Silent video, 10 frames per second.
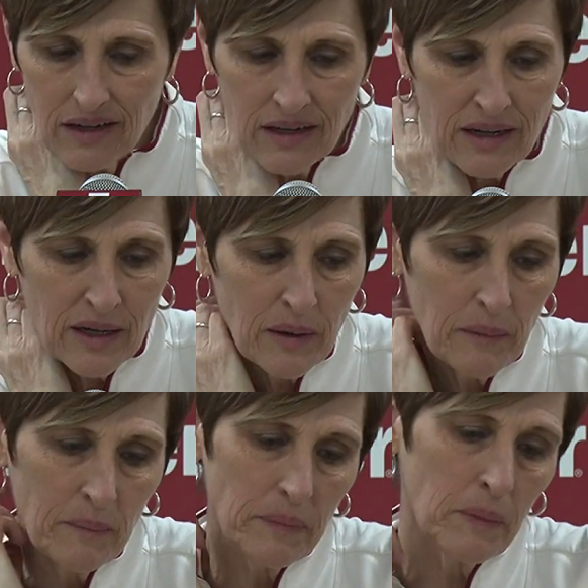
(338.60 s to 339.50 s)

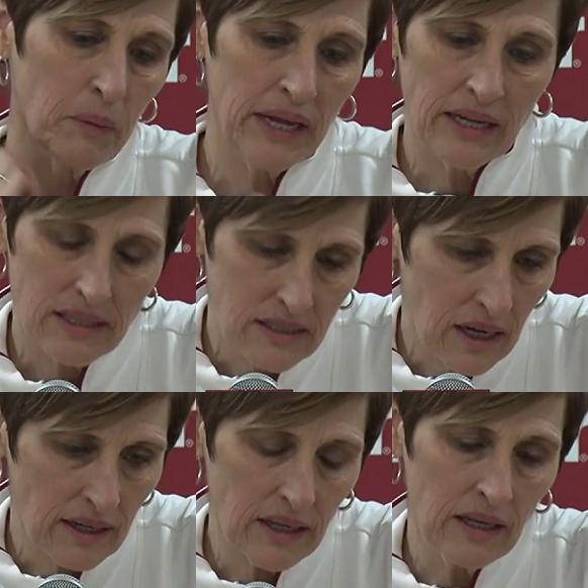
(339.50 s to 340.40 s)
Playing
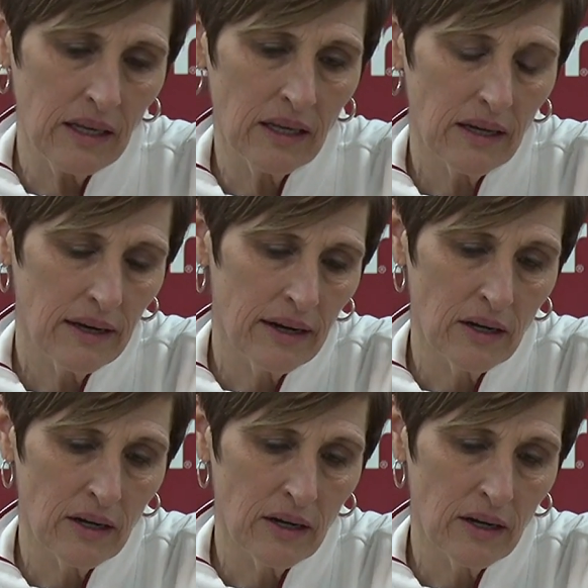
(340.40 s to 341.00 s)
Kentucky,